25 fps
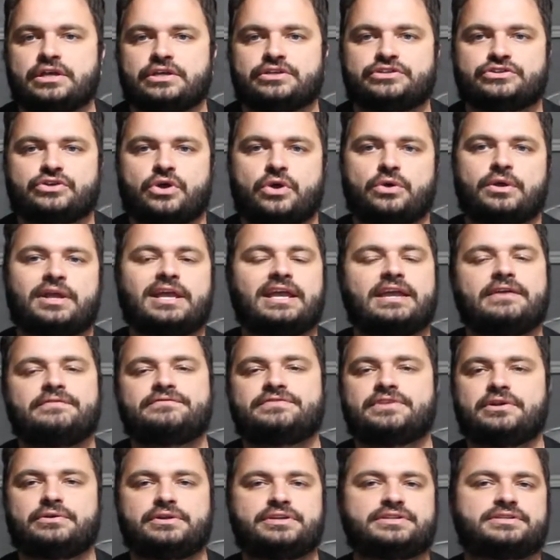So if
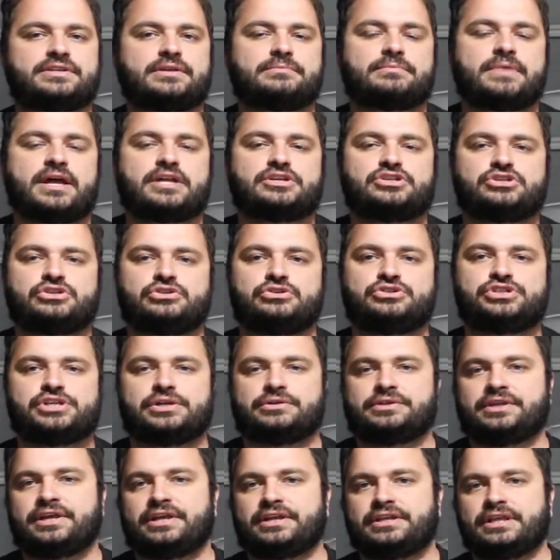there isn't a match, you
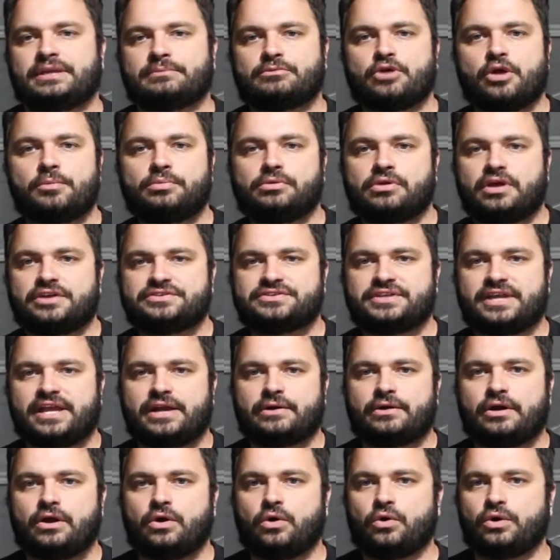generally get an Immobilizer
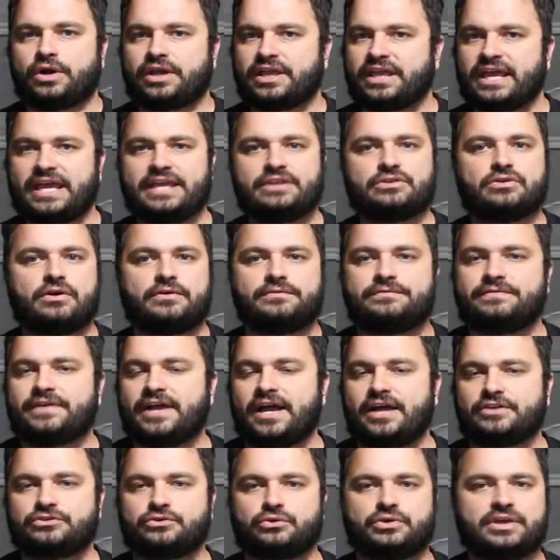error or a key not
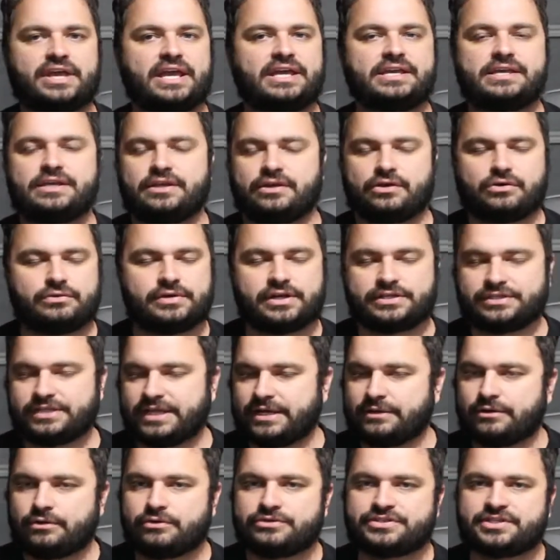found or key incorrect
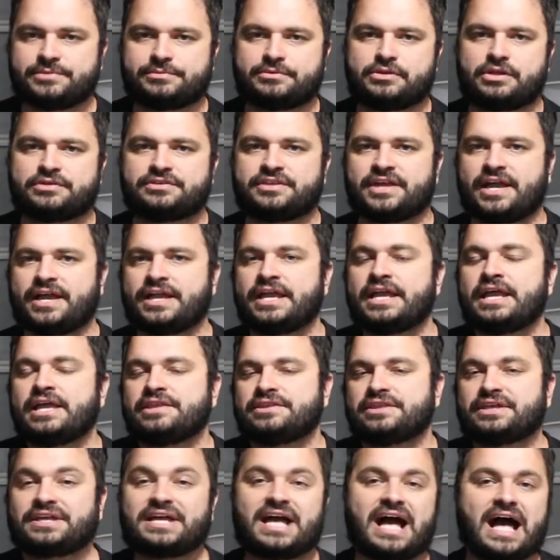error or something like that.
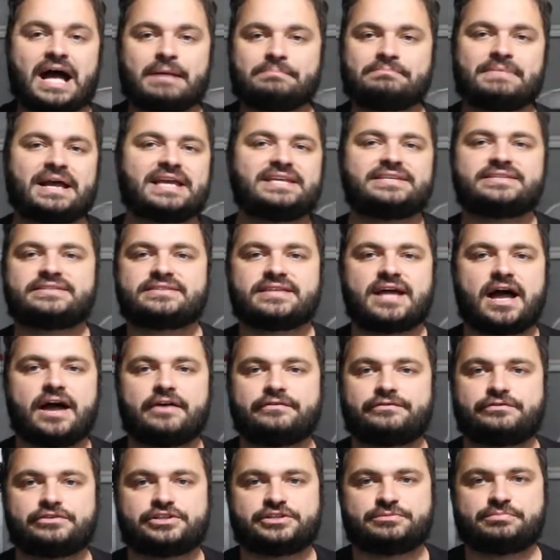The car may
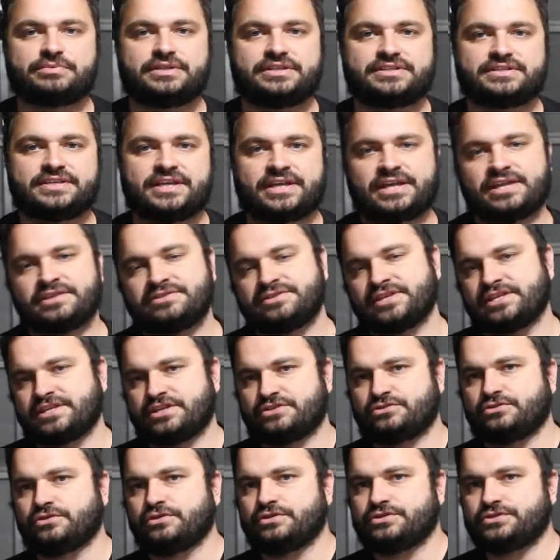start for a split second, then
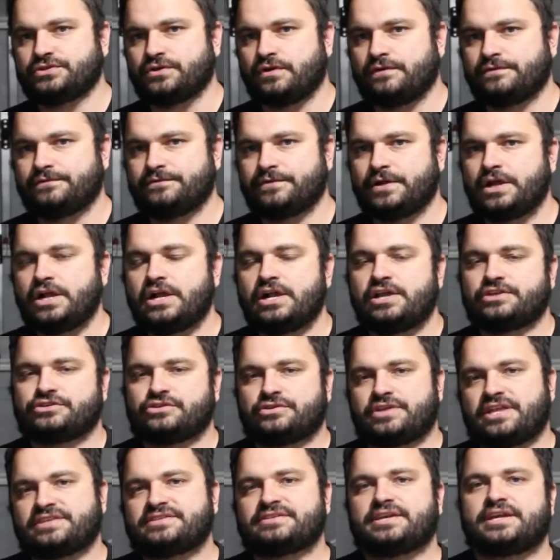it turns off. So
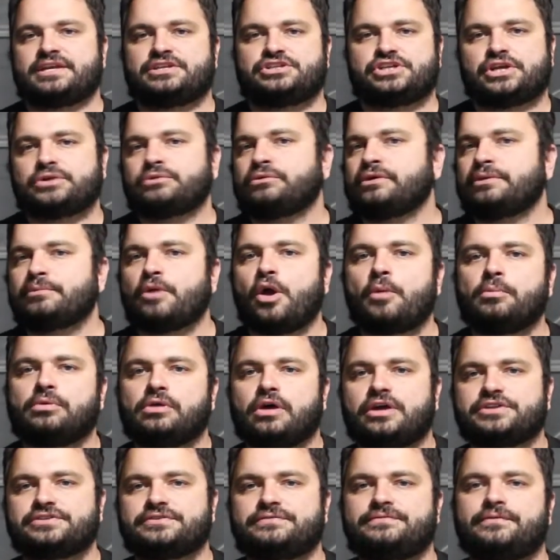that's a general
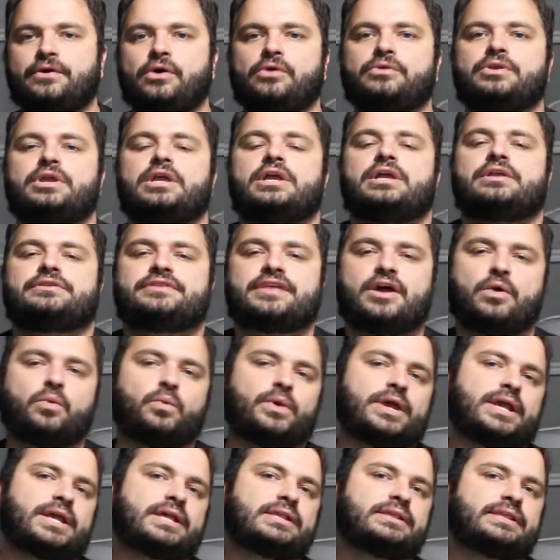Immobilizer fault that
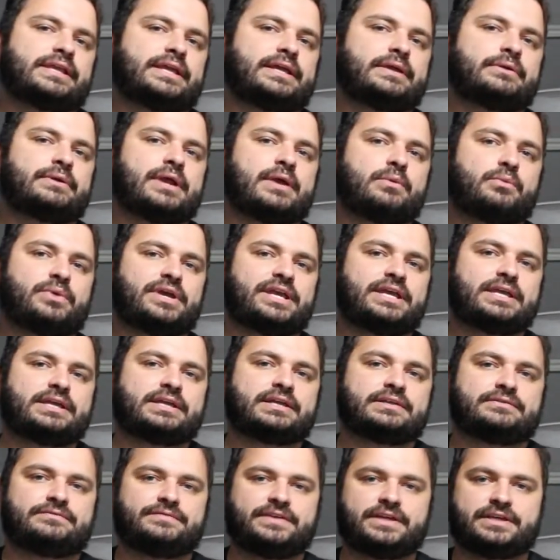we clear and we
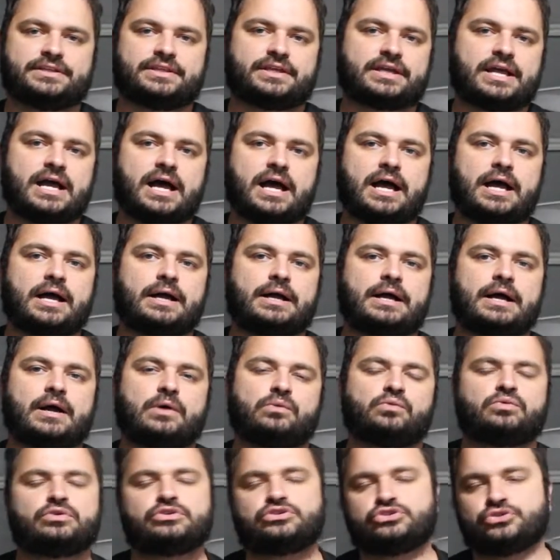configure the
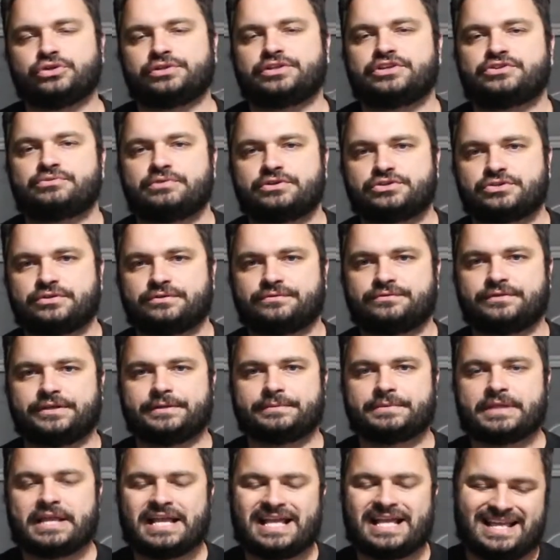car during this retrofit.
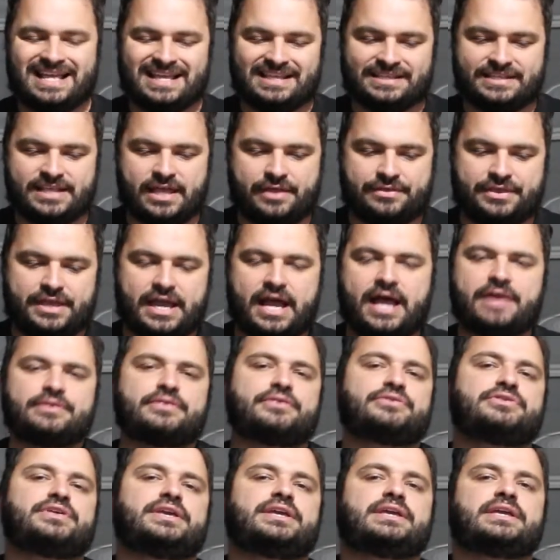Now, the
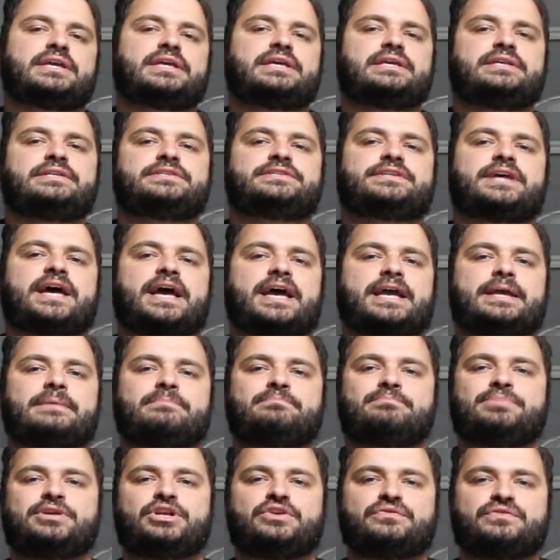other thing is
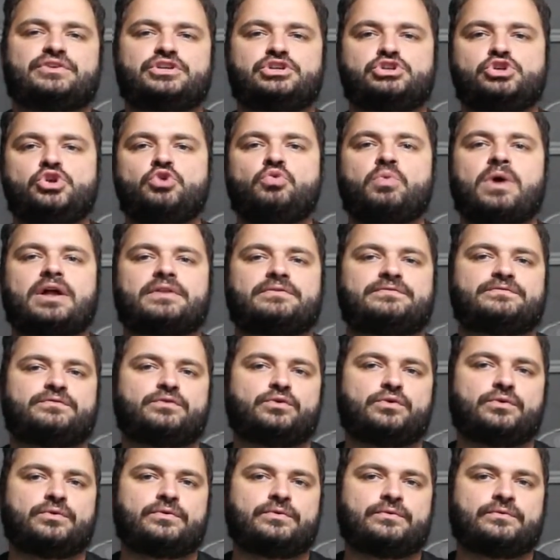a bit of a new one
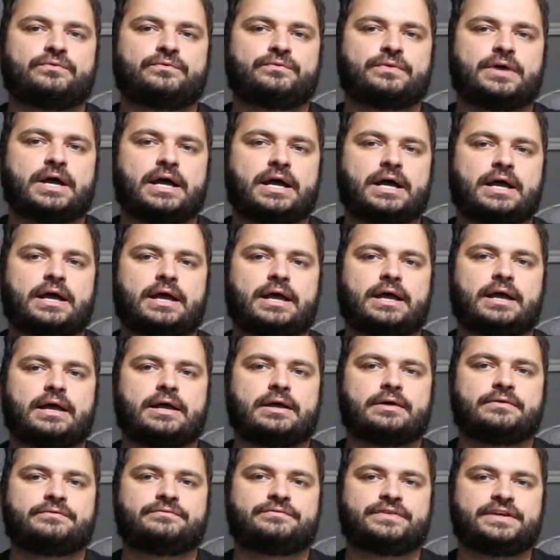for
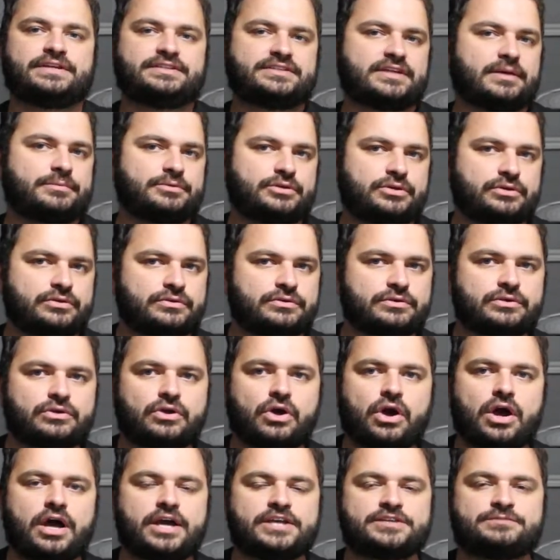VW
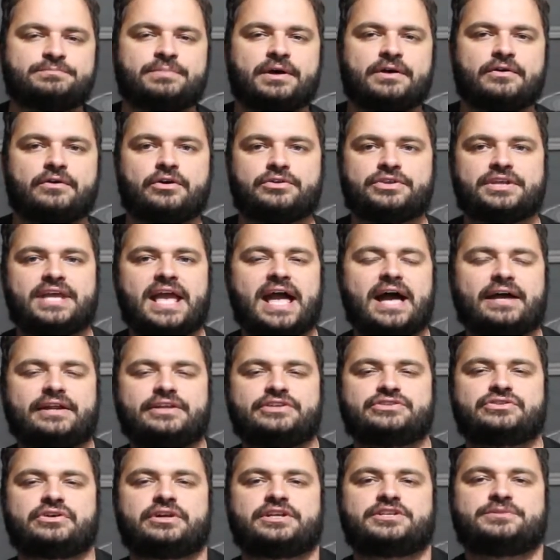guys, but on the Audi
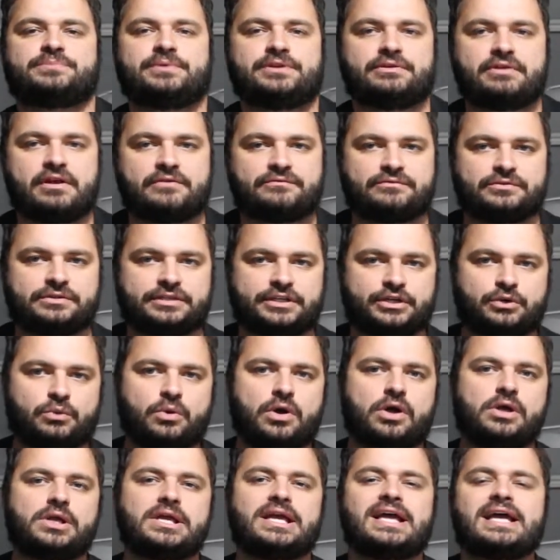side, it's been around for a little
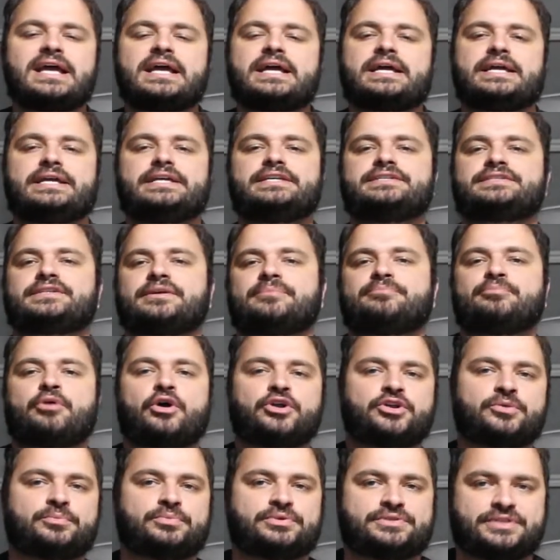while, is
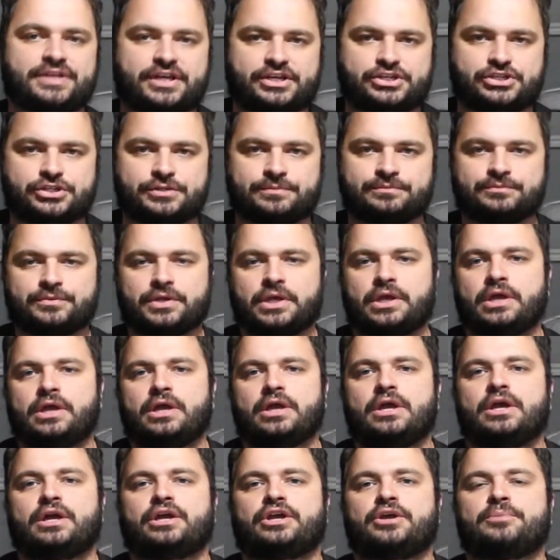component protection.
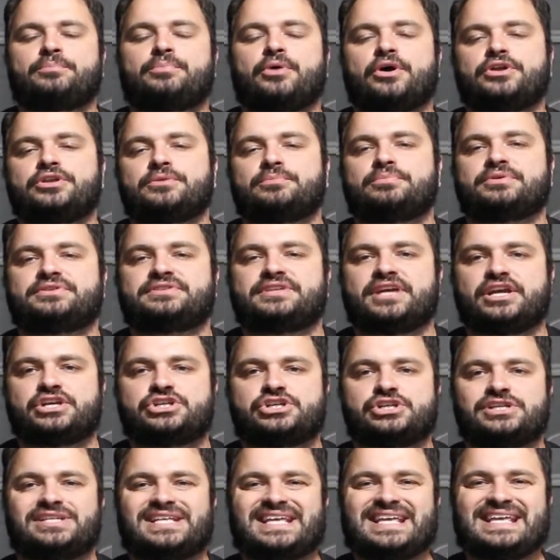Component
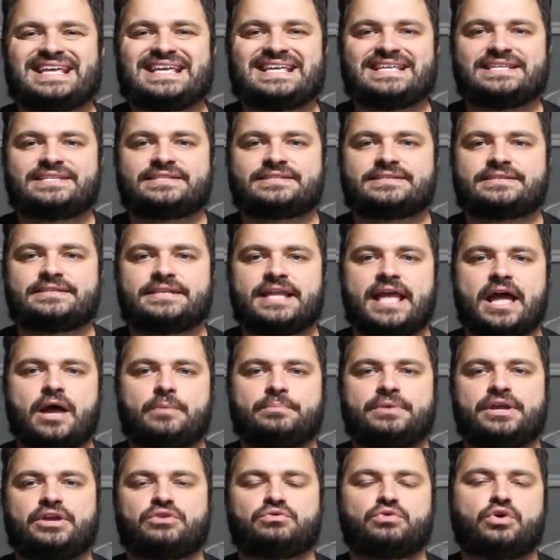protection is
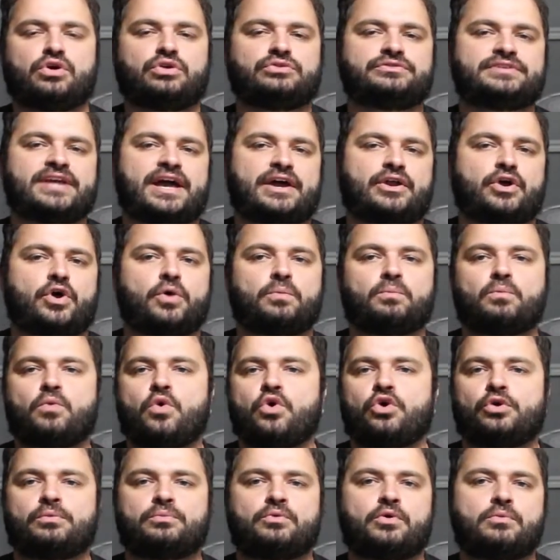now being rolled out on
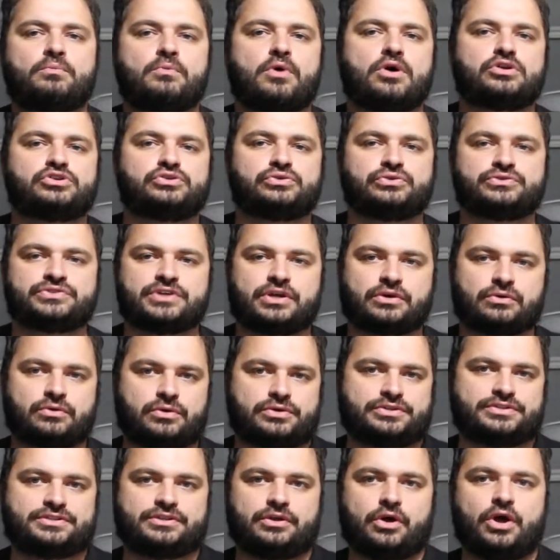more and more modules
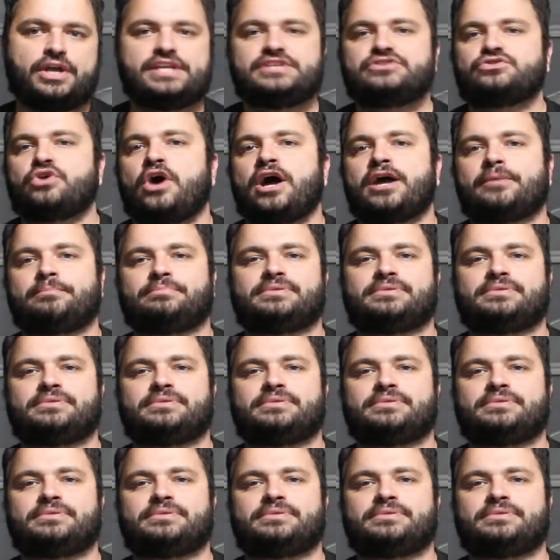across the entire